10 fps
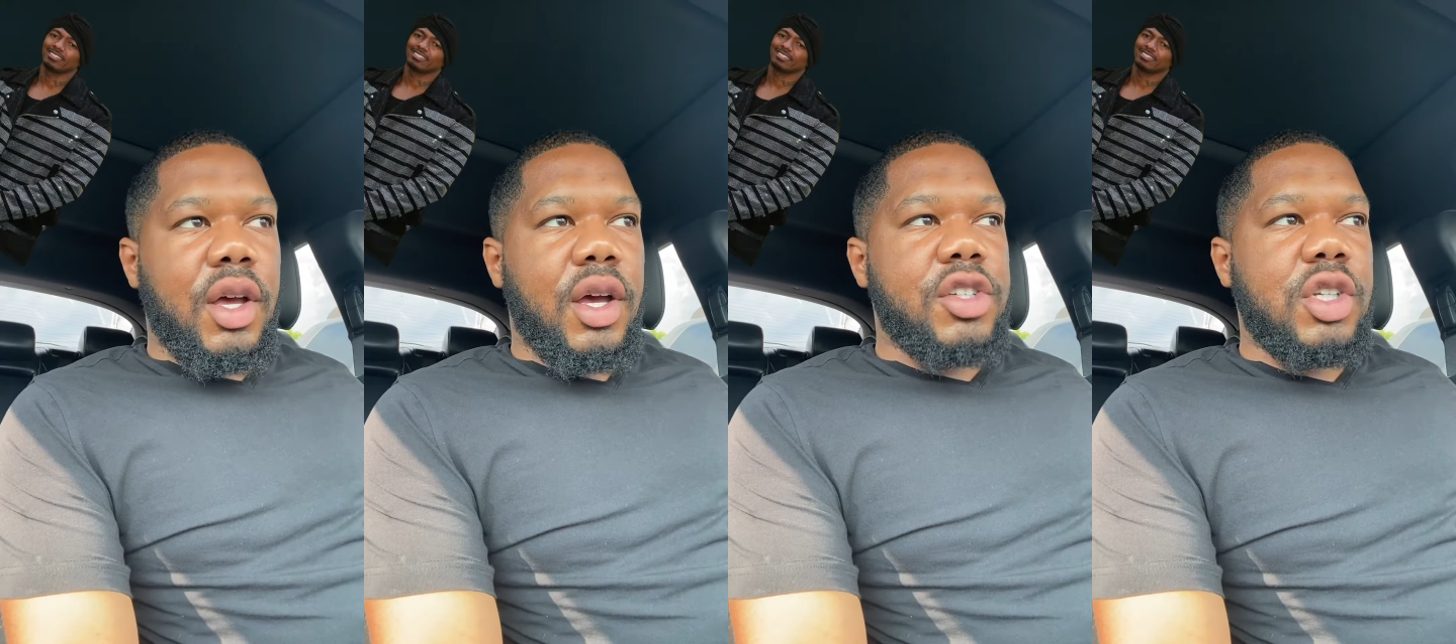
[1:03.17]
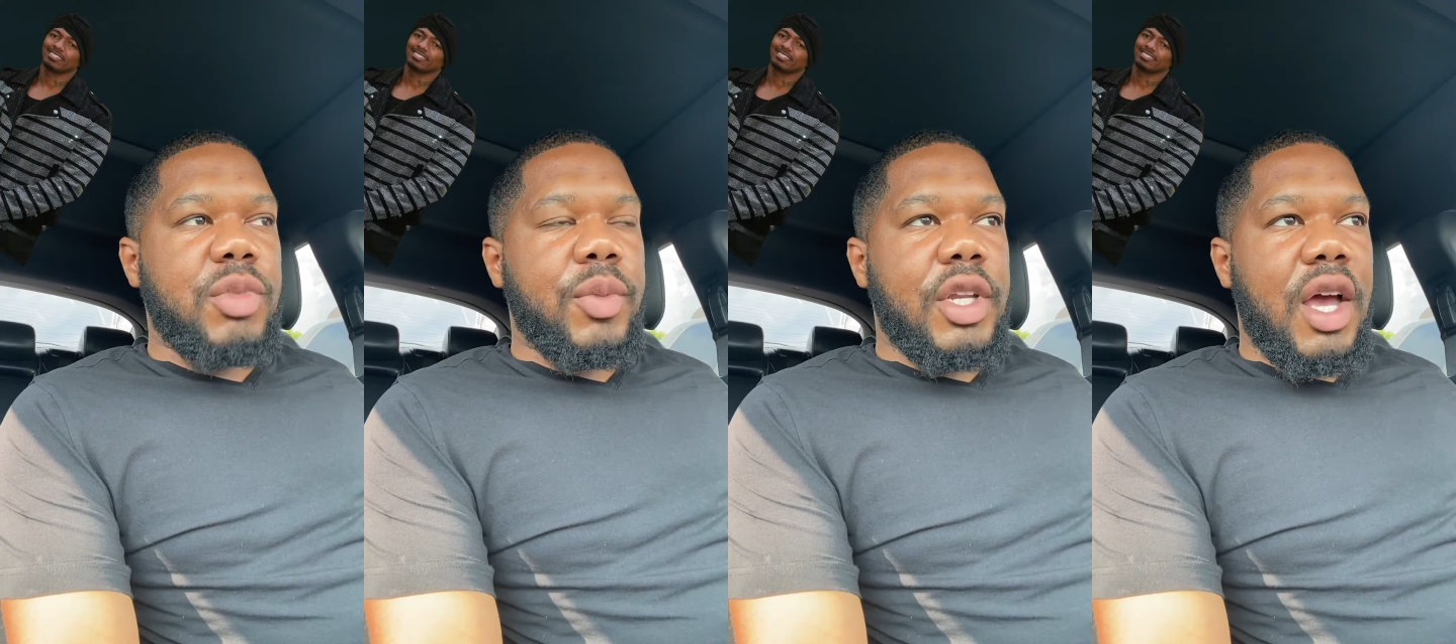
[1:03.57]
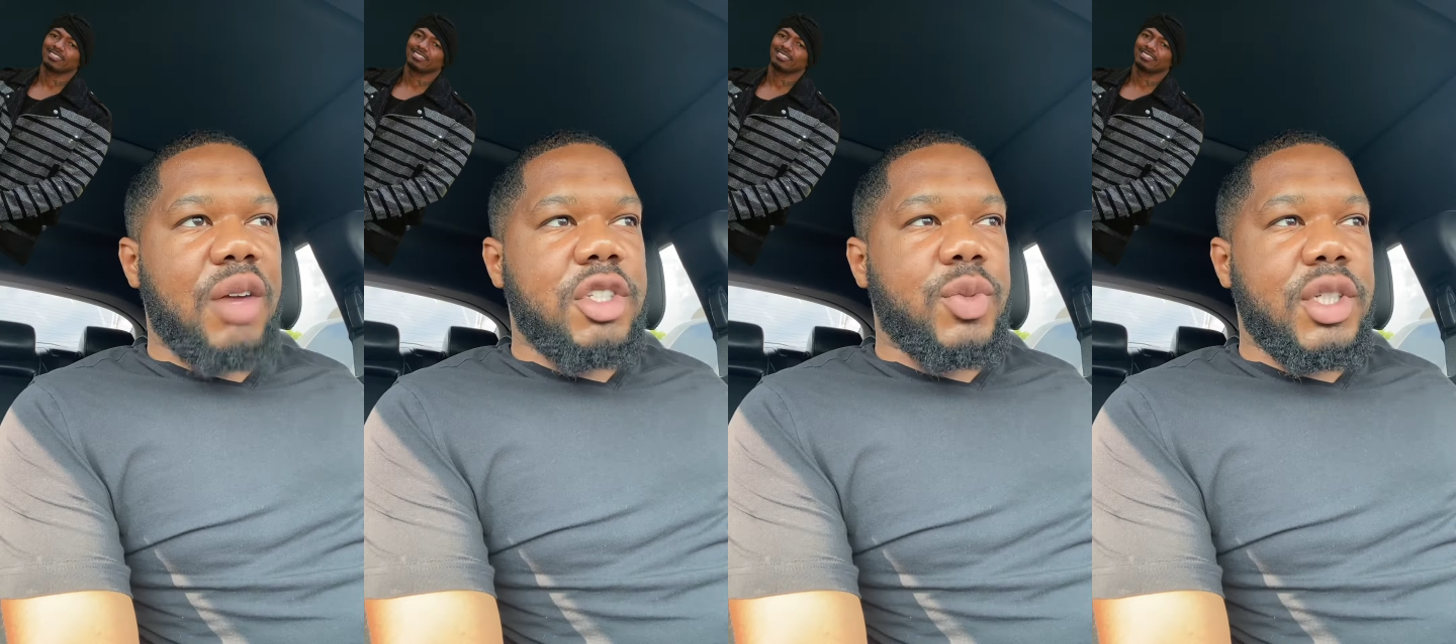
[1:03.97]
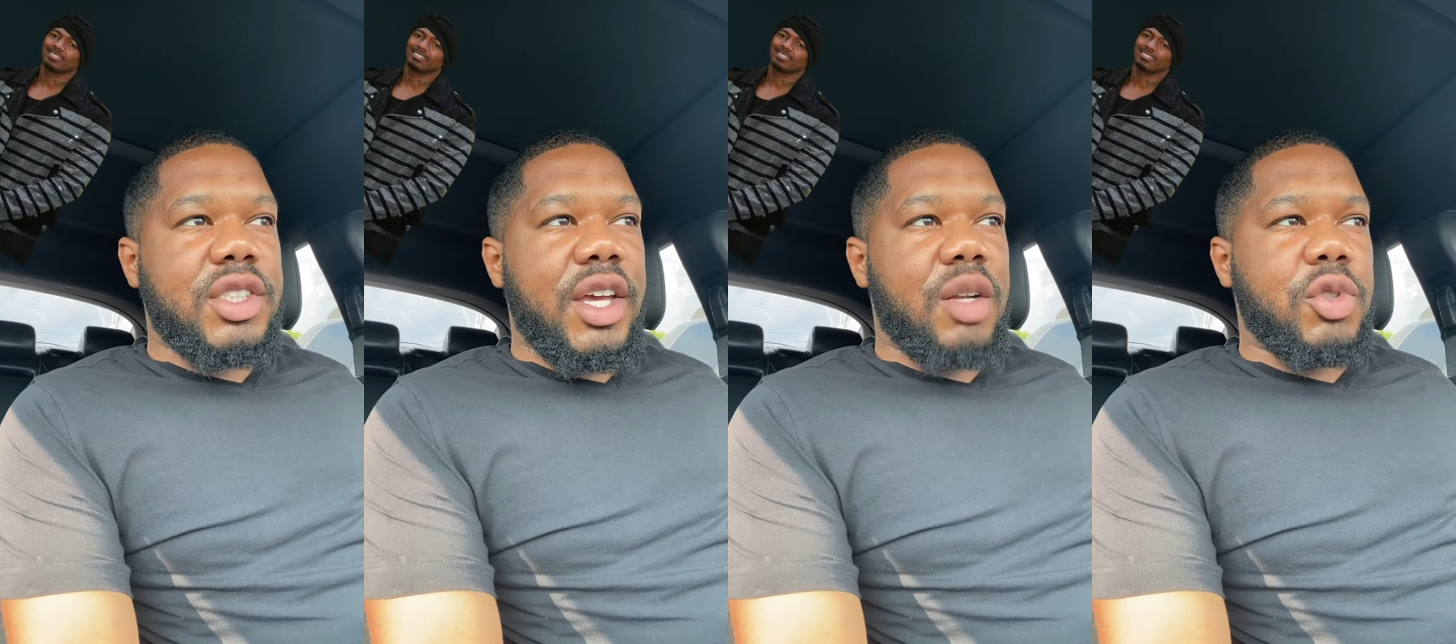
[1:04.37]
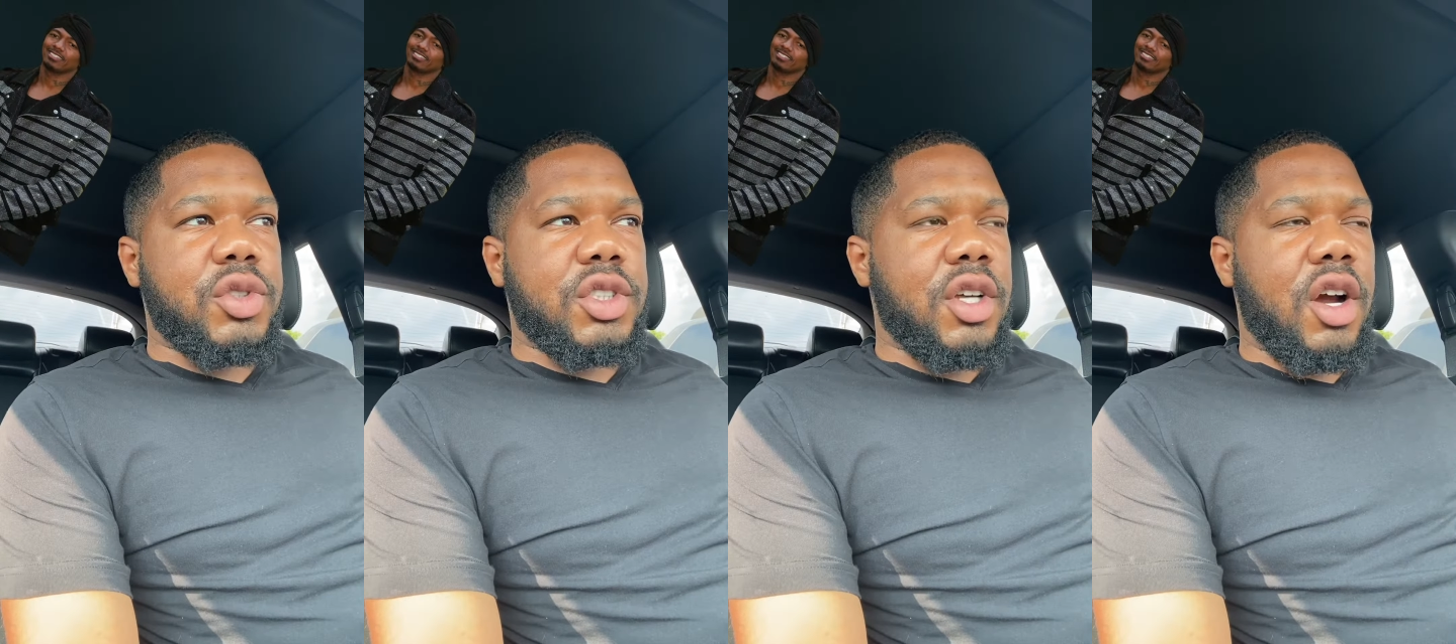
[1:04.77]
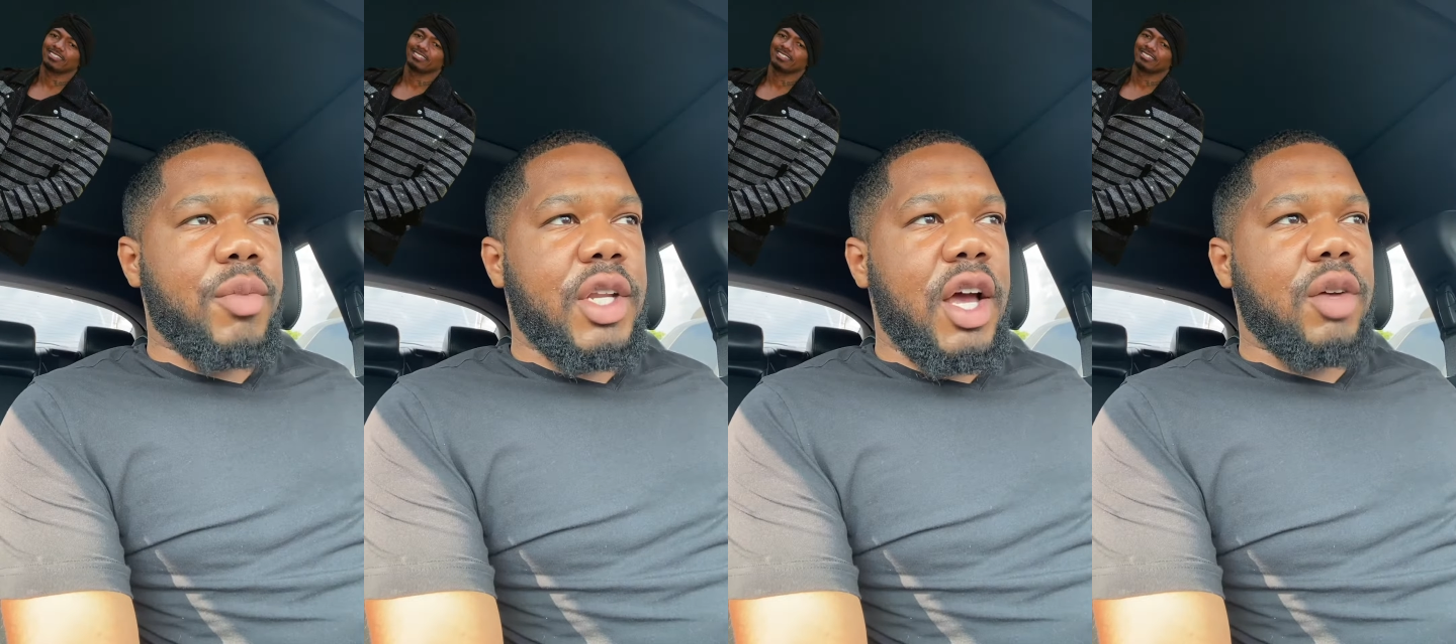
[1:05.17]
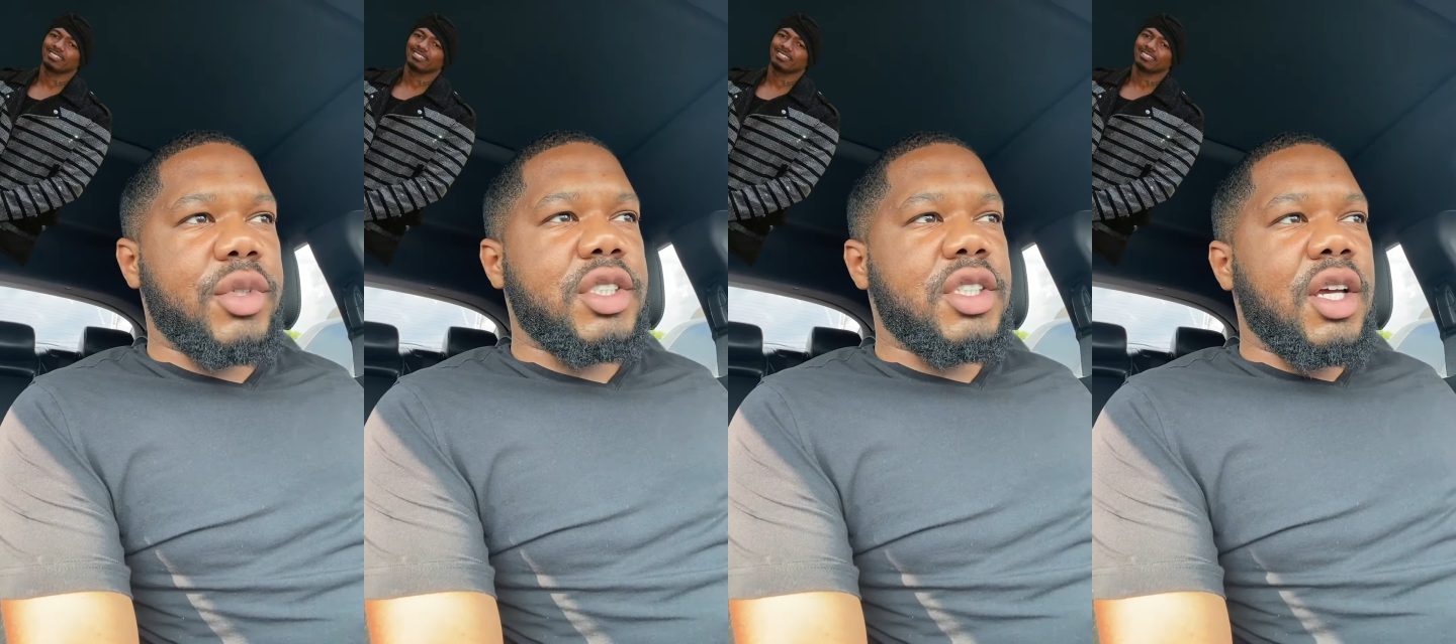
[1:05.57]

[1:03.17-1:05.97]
I shouldn't be monogamous because animals aren't monogamous.